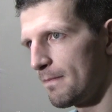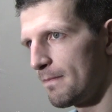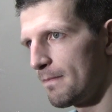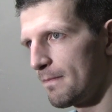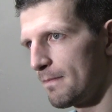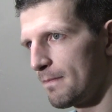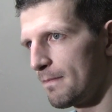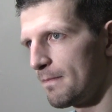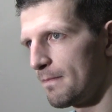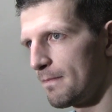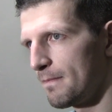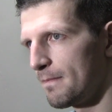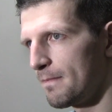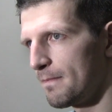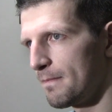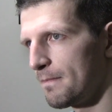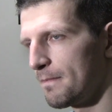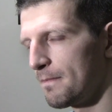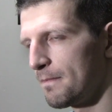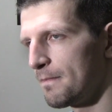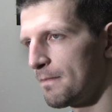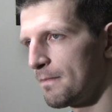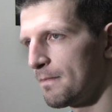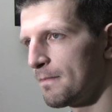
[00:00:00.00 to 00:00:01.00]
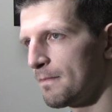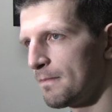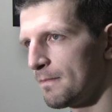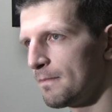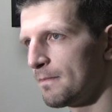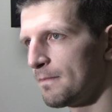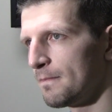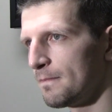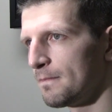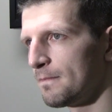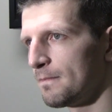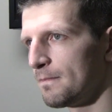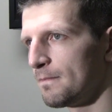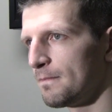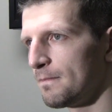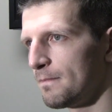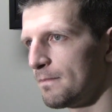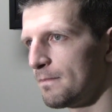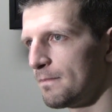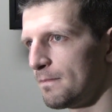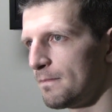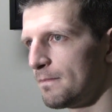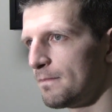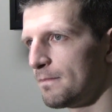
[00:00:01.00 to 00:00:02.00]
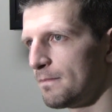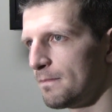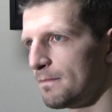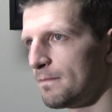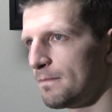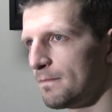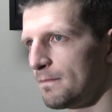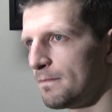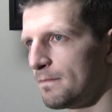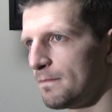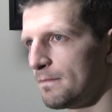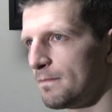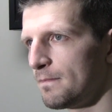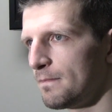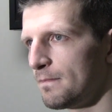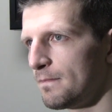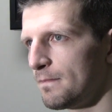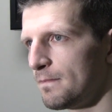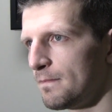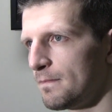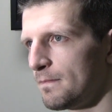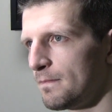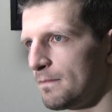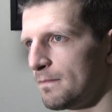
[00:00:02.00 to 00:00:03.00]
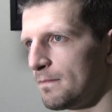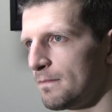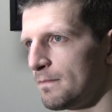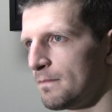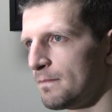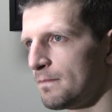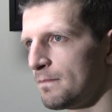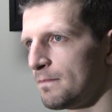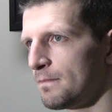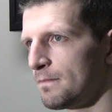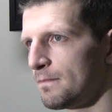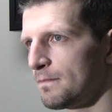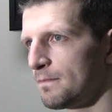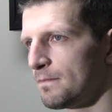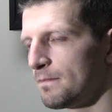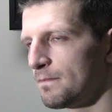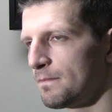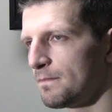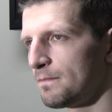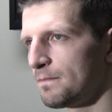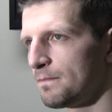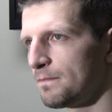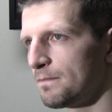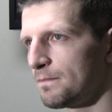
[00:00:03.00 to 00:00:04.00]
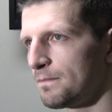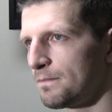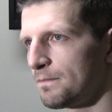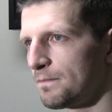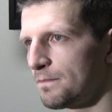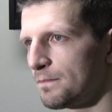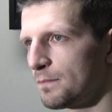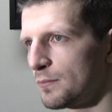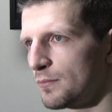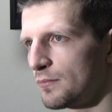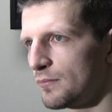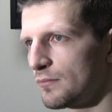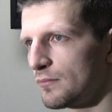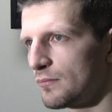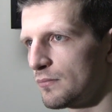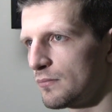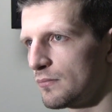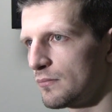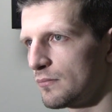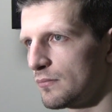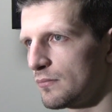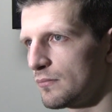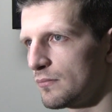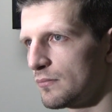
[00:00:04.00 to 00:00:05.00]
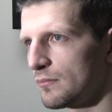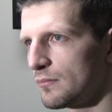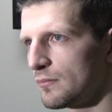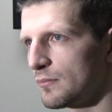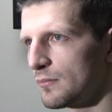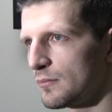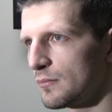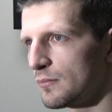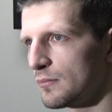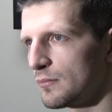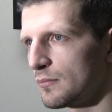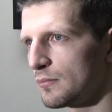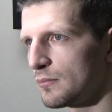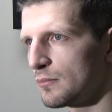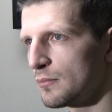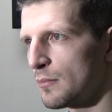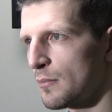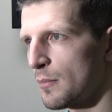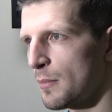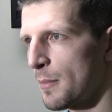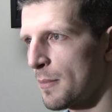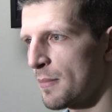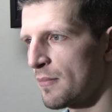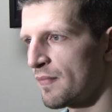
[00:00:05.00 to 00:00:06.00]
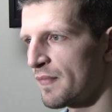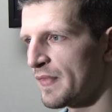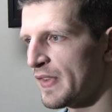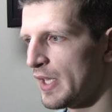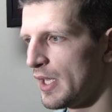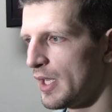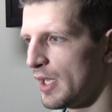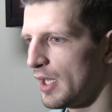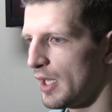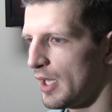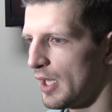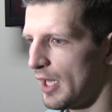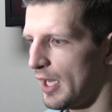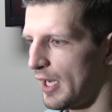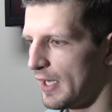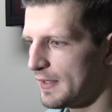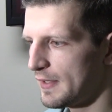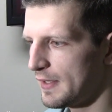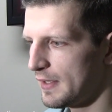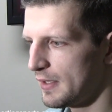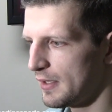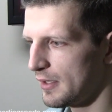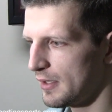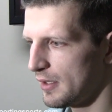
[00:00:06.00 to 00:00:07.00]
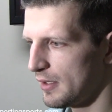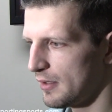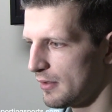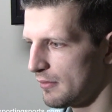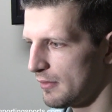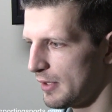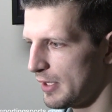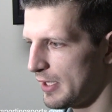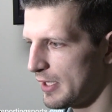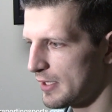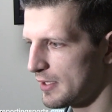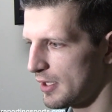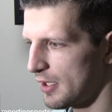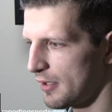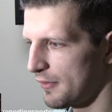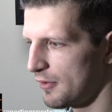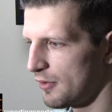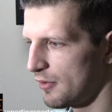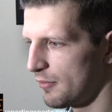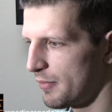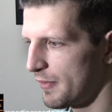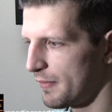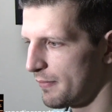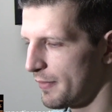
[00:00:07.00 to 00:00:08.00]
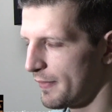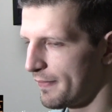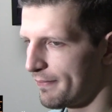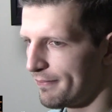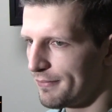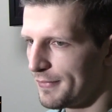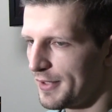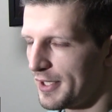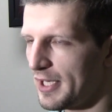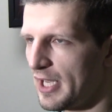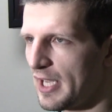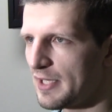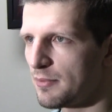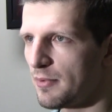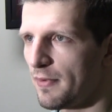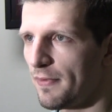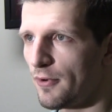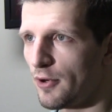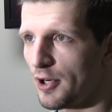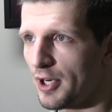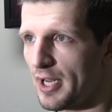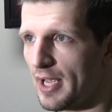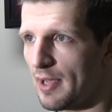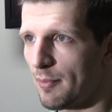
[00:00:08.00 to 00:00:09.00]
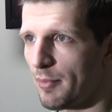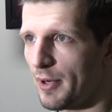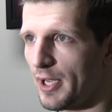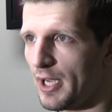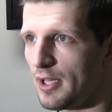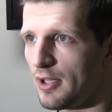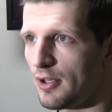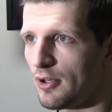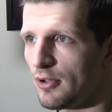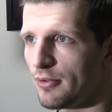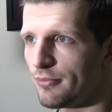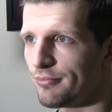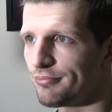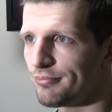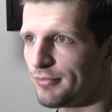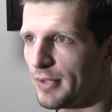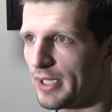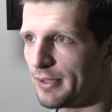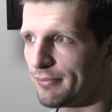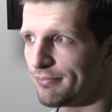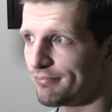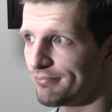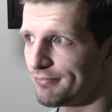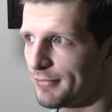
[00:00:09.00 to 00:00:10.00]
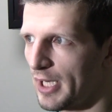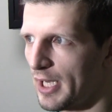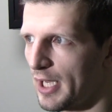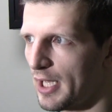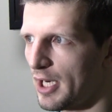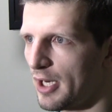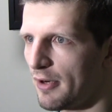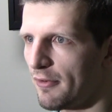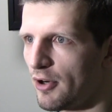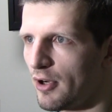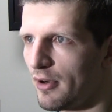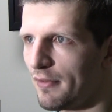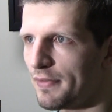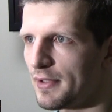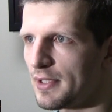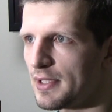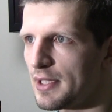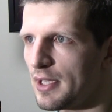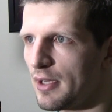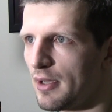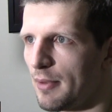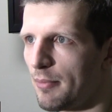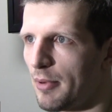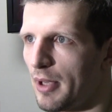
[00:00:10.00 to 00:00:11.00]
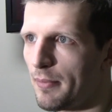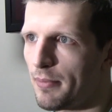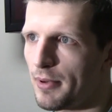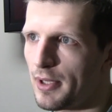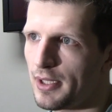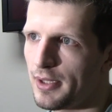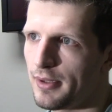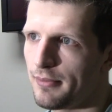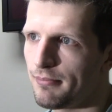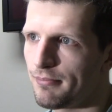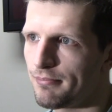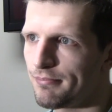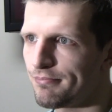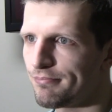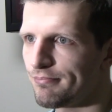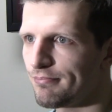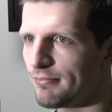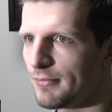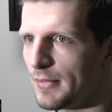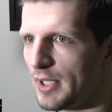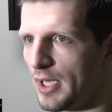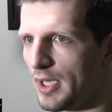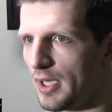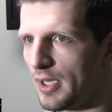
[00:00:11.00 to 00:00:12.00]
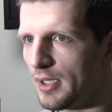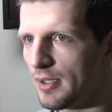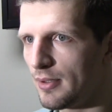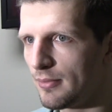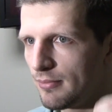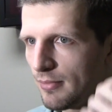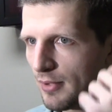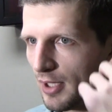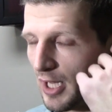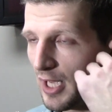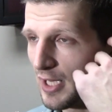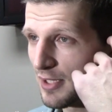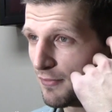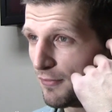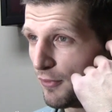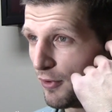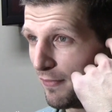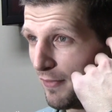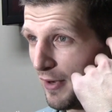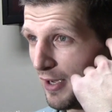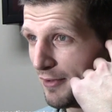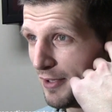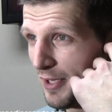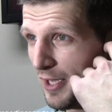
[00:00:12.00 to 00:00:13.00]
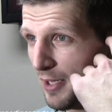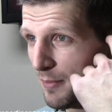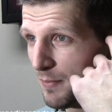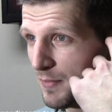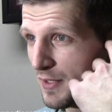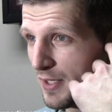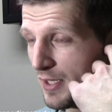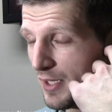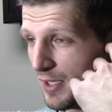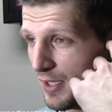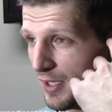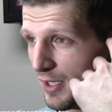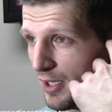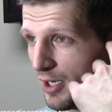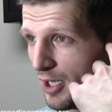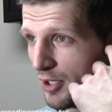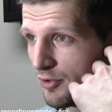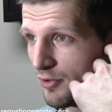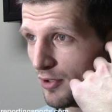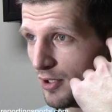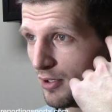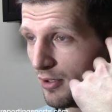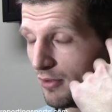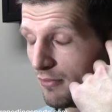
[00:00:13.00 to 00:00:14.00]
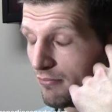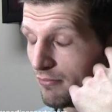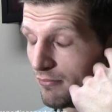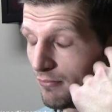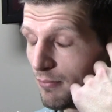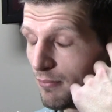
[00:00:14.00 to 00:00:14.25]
points in the fourth quarter. Big sequence there. What about that? How big was that? Do you think? And you to win this game tonight? I think uh, it has a lot to do with the games before that I played. You know, I, I got a lot of confidence now. I, I played uh, last four or five games and, and then I played